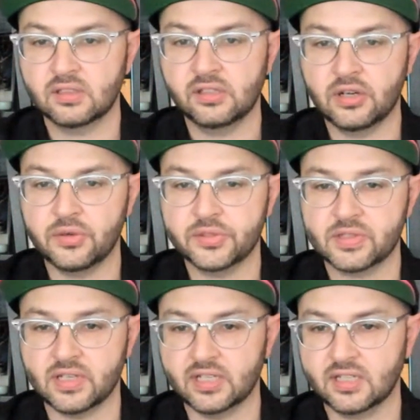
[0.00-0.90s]
know,
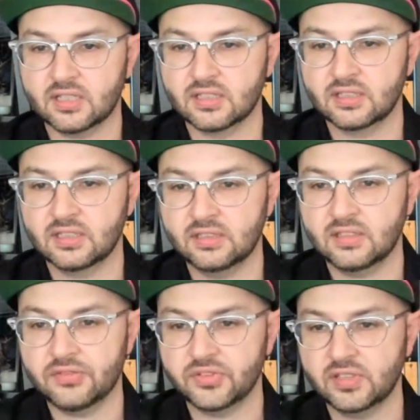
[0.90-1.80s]
it's like
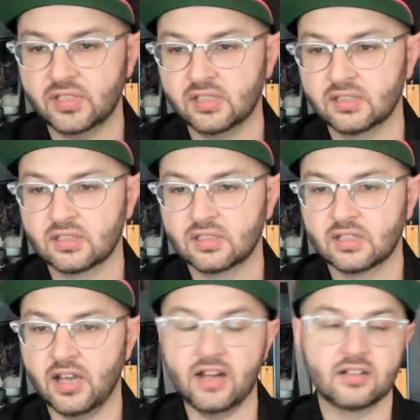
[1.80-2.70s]
definitely,
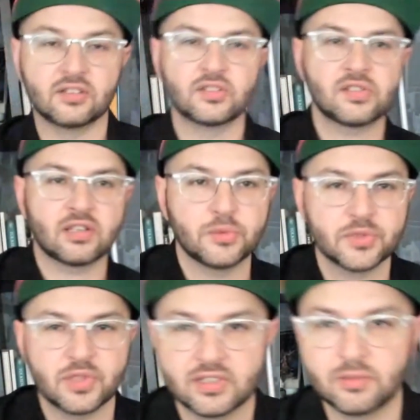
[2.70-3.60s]
I don't know, it looks like
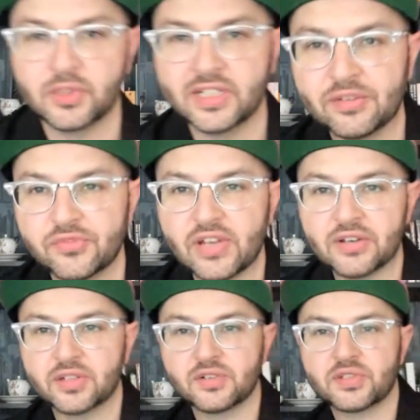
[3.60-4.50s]
almost like the Millennium
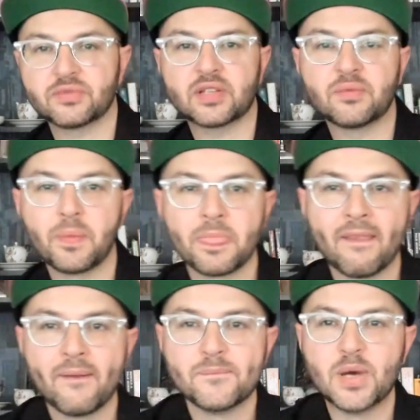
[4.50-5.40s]
Falcon or something.
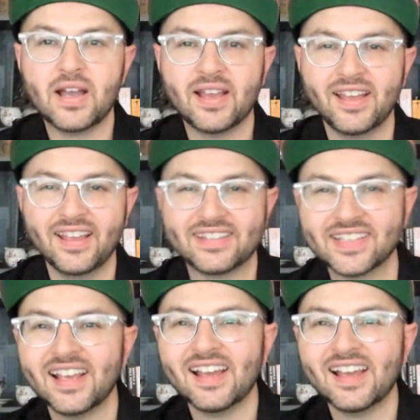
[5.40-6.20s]
But